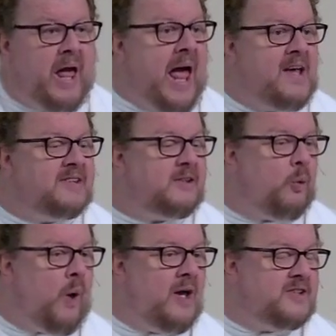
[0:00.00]
as
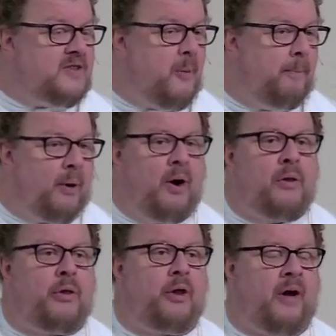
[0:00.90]
was the
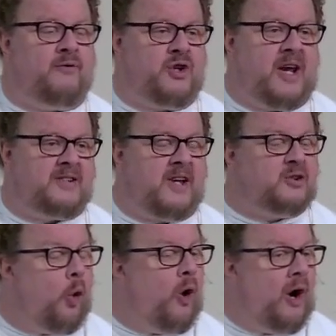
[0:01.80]
birth of
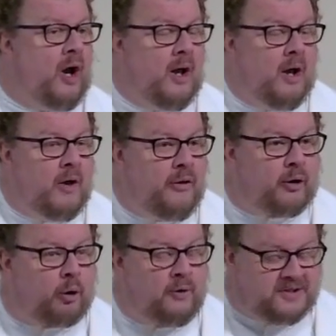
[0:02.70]
Jesus or
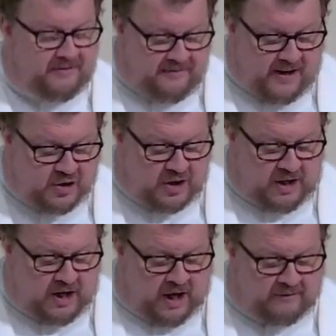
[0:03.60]
the
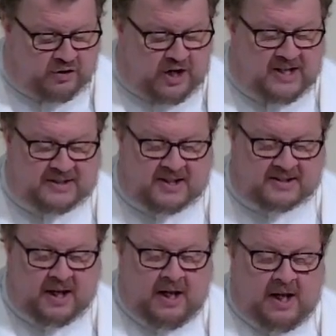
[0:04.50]
crucifixion of Jesus,